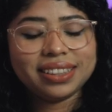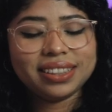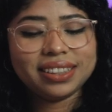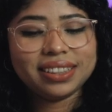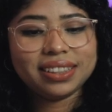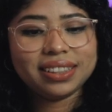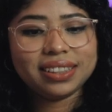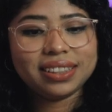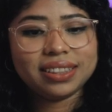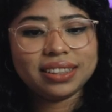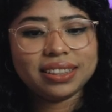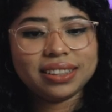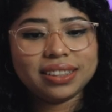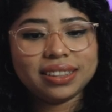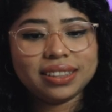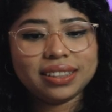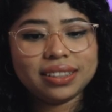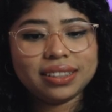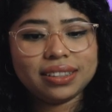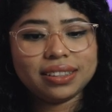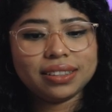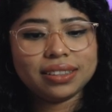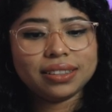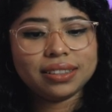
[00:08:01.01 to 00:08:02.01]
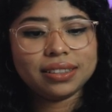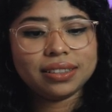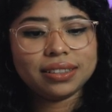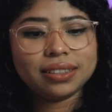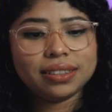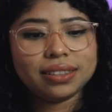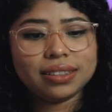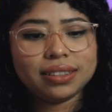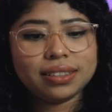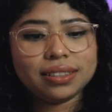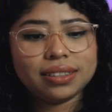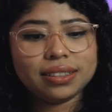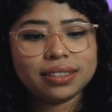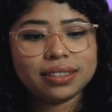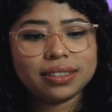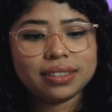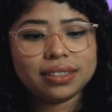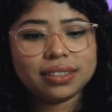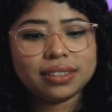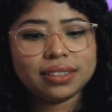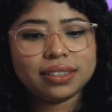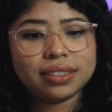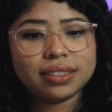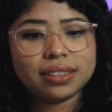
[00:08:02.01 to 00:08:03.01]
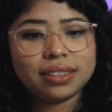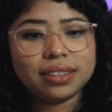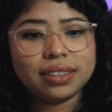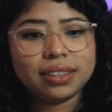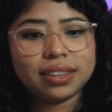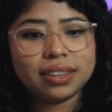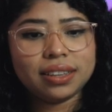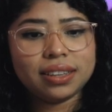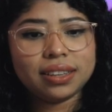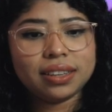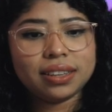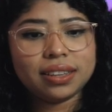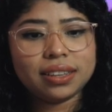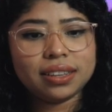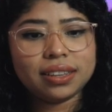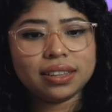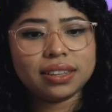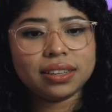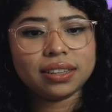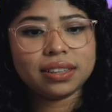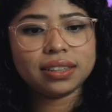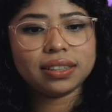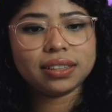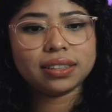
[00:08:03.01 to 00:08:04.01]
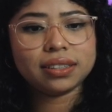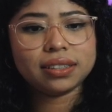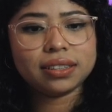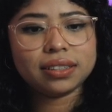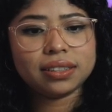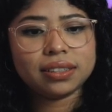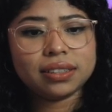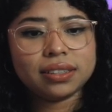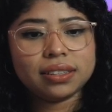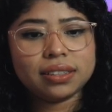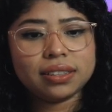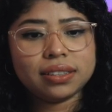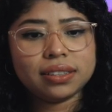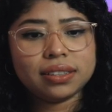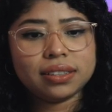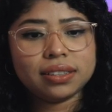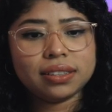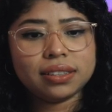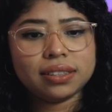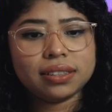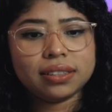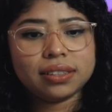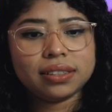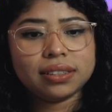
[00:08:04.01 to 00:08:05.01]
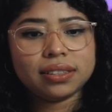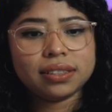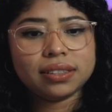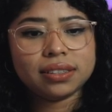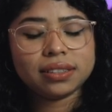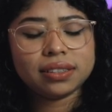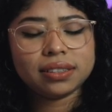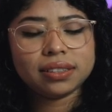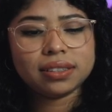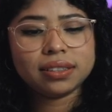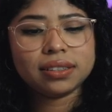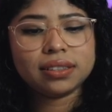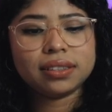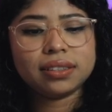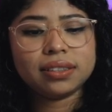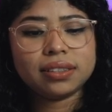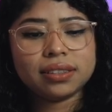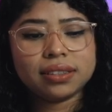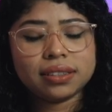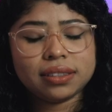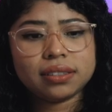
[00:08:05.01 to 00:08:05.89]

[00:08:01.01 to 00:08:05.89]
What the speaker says: The person shown says nothing.